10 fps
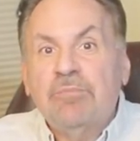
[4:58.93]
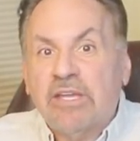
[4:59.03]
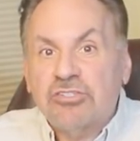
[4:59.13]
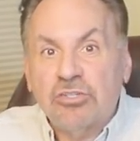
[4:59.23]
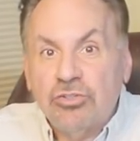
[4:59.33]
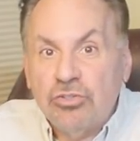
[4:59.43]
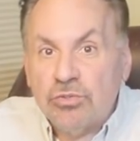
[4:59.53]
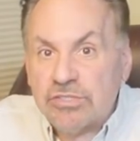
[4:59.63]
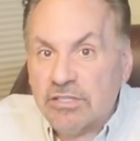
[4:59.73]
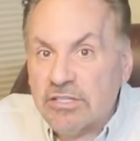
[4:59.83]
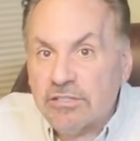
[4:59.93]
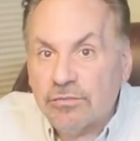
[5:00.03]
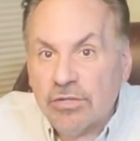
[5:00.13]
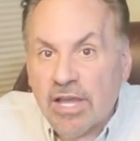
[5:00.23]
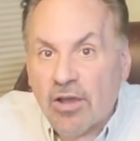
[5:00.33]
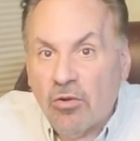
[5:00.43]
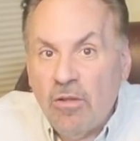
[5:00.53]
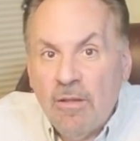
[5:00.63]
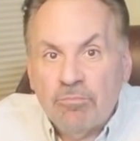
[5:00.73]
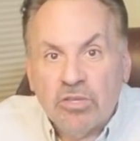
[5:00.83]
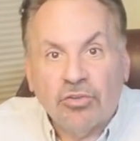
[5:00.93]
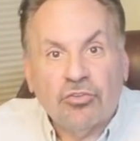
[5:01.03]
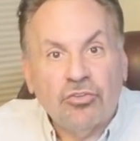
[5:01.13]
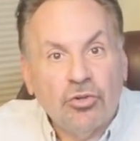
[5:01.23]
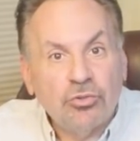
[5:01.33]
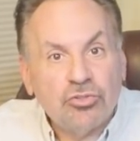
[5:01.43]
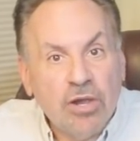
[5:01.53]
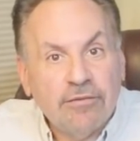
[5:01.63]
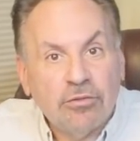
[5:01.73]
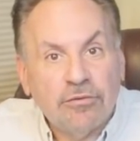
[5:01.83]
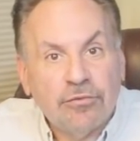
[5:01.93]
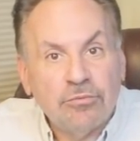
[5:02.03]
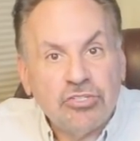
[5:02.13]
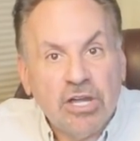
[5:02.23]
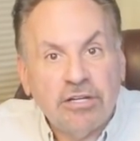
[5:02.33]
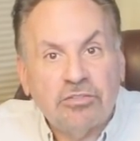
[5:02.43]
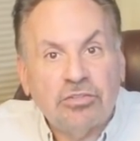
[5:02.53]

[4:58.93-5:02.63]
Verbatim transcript: That's good news, at least for now, because no traveler from China